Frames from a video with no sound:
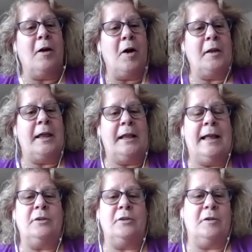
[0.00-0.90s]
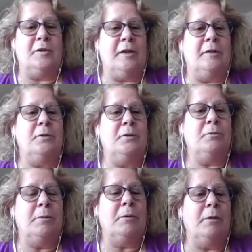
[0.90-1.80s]
online classes ourselves.
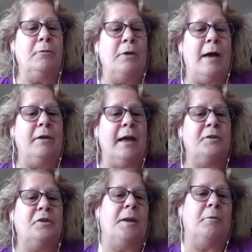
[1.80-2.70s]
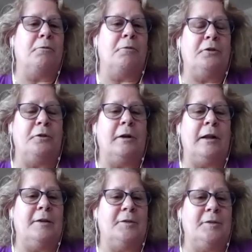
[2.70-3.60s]
We've been having estimating refresher
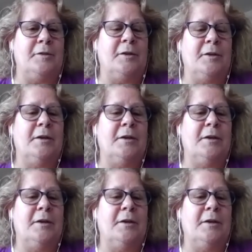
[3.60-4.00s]
classes